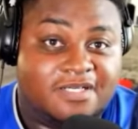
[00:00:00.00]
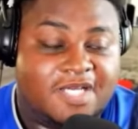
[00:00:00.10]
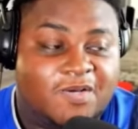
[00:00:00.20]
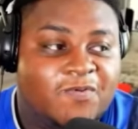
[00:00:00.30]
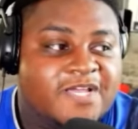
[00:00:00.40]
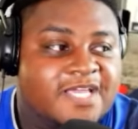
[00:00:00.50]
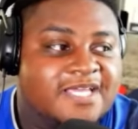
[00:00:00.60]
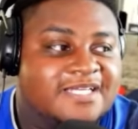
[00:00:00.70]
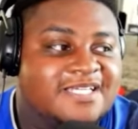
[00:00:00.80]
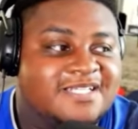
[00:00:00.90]
If we can
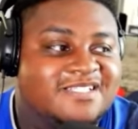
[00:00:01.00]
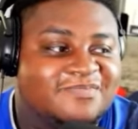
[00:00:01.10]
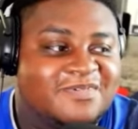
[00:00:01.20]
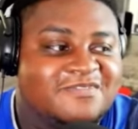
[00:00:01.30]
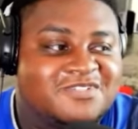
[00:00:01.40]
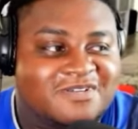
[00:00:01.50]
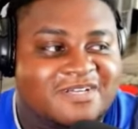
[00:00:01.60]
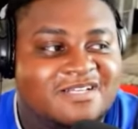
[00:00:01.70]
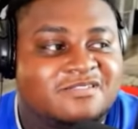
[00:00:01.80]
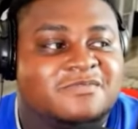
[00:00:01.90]
get Dennis Smith Jr.
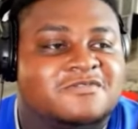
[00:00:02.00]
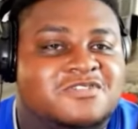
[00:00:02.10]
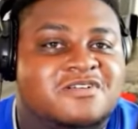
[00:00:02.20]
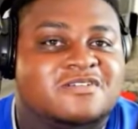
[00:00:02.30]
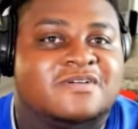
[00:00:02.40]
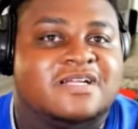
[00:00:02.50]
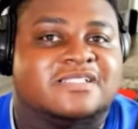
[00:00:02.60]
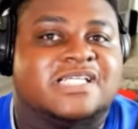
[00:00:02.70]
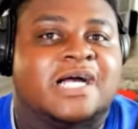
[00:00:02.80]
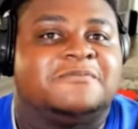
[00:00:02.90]
Dennis Smith Jr. was one of
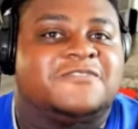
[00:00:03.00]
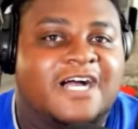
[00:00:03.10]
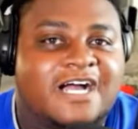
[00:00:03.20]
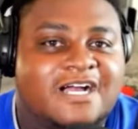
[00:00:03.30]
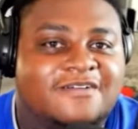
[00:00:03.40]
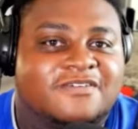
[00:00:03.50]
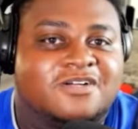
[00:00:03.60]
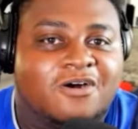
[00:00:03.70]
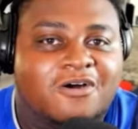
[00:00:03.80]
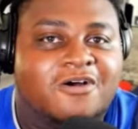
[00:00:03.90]
the top 5
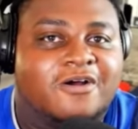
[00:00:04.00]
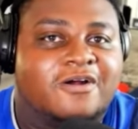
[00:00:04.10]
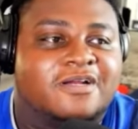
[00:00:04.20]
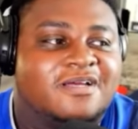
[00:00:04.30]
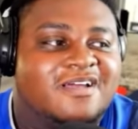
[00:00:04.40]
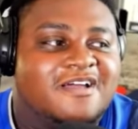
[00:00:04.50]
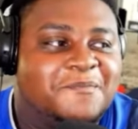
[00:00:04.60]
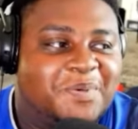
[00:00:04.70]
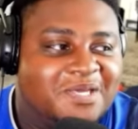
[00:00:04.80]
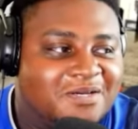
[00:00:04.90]
guard
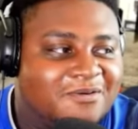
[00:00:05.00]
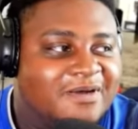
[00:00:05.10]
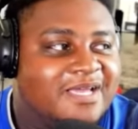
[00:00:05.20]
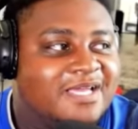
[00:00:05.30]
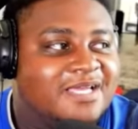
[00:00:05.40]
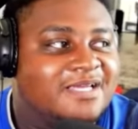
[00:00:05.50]
POA